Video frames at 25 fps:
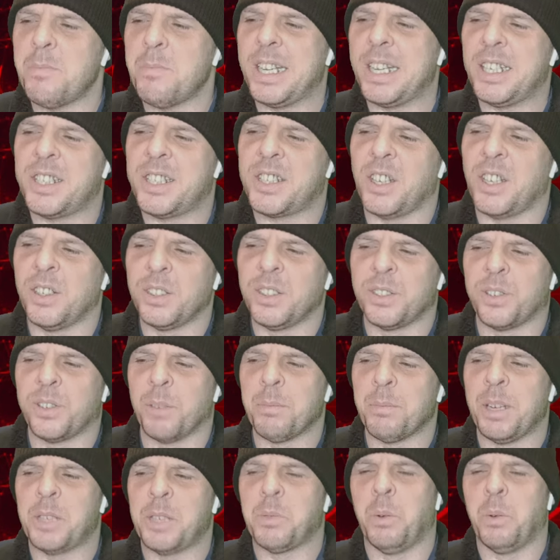songs from
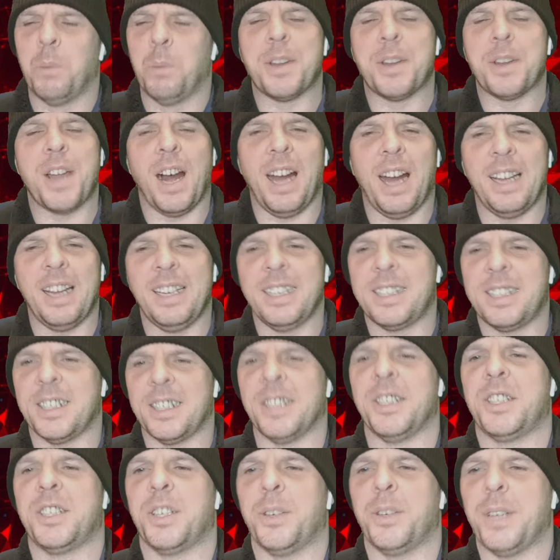this woman that I
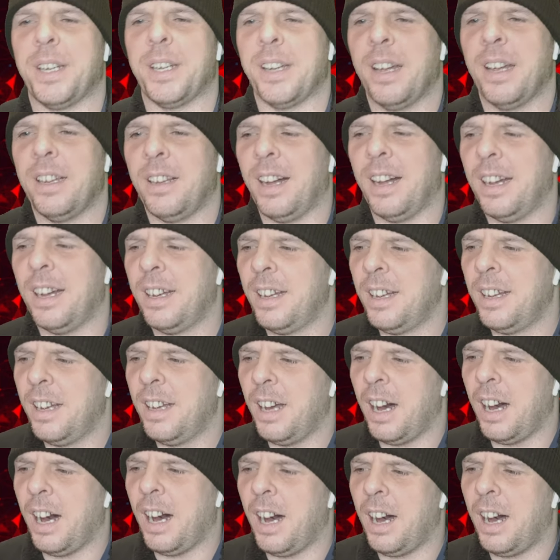listen to, and like
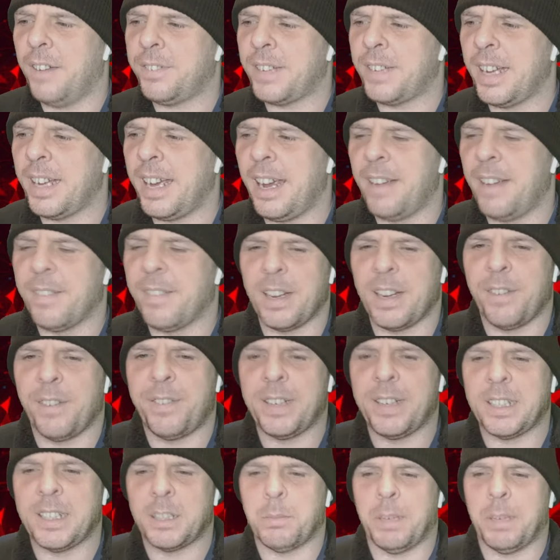after hearing, I
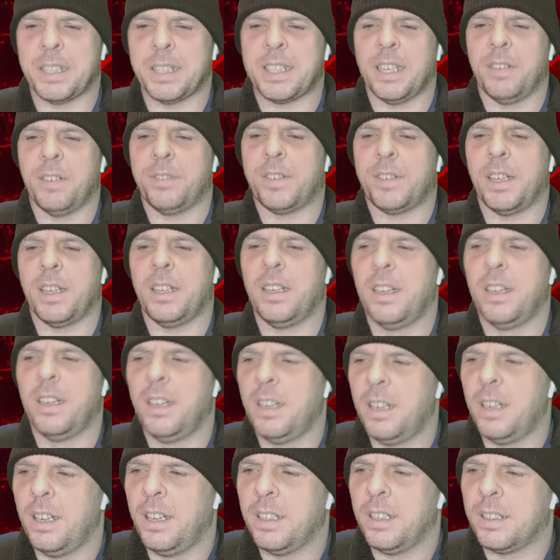think to myself that
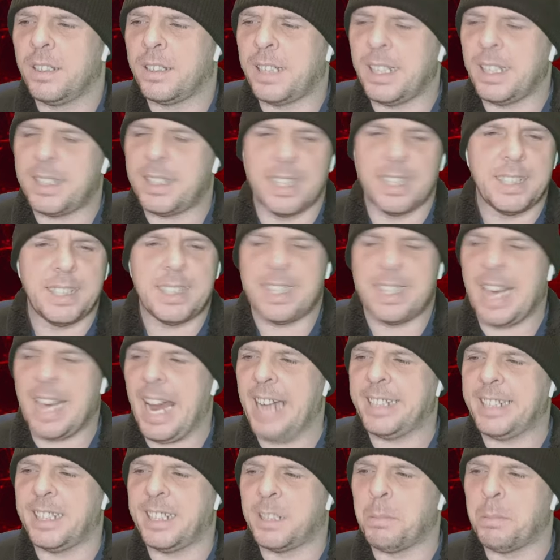this needs to get
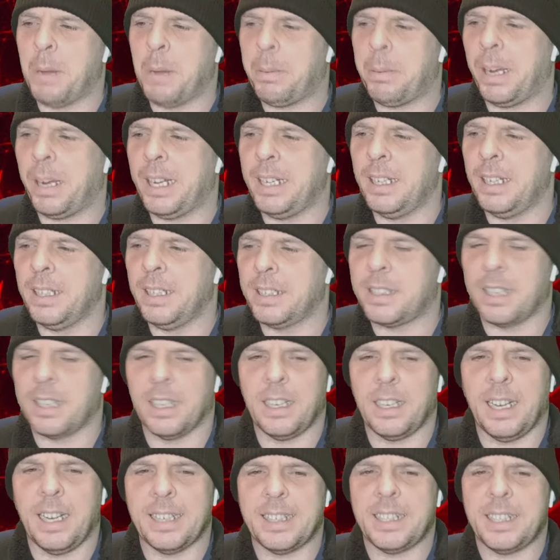added to my playlist. That
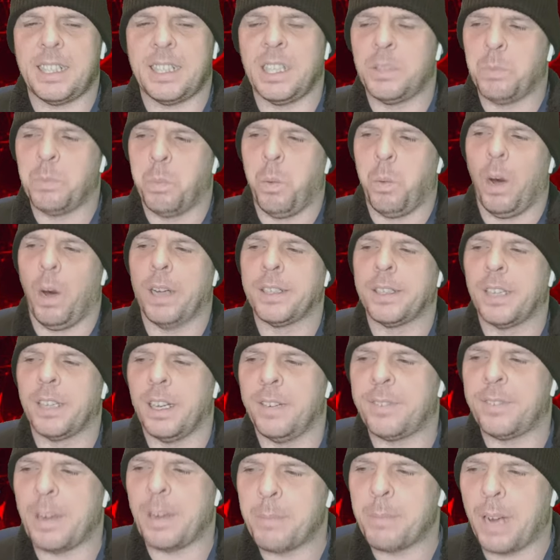like this is one
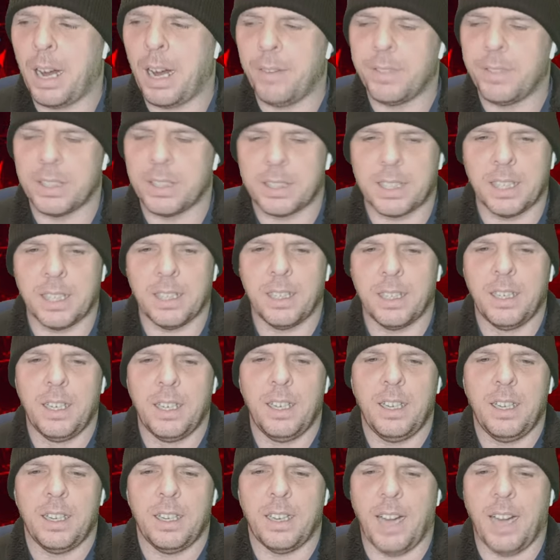of them covers that
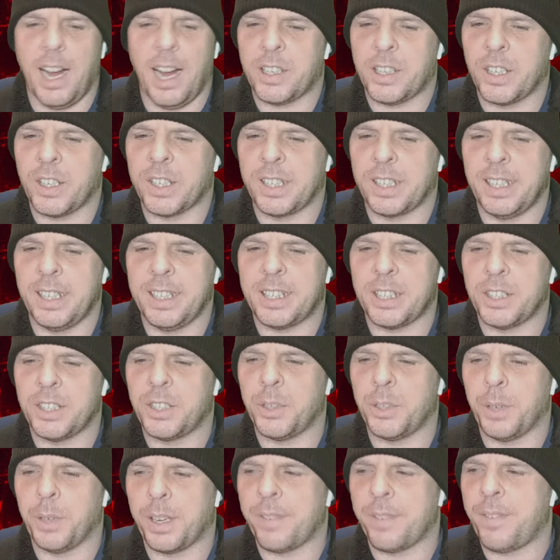like I could listen
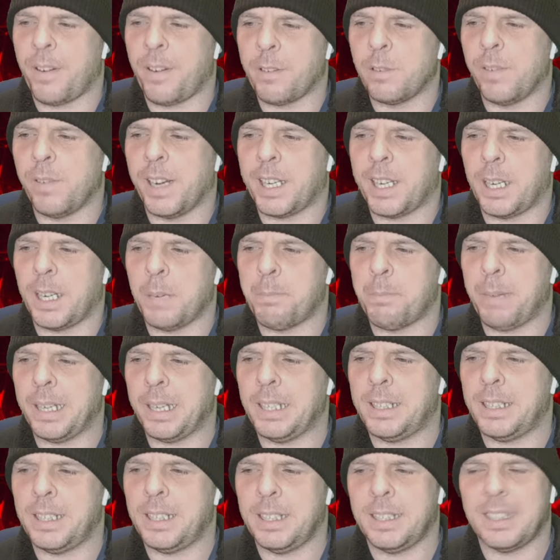to on a very regular
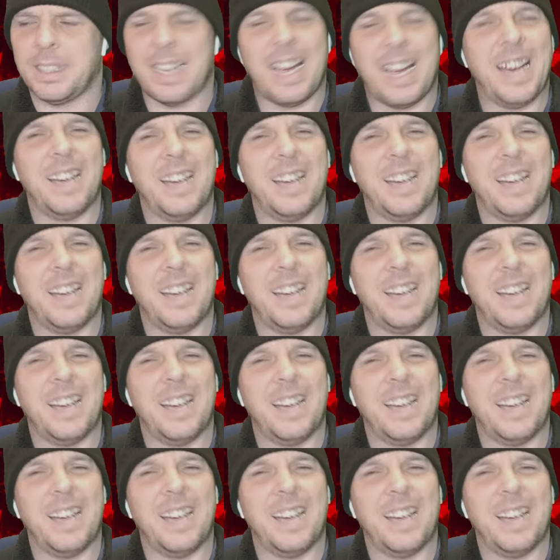basis. Now,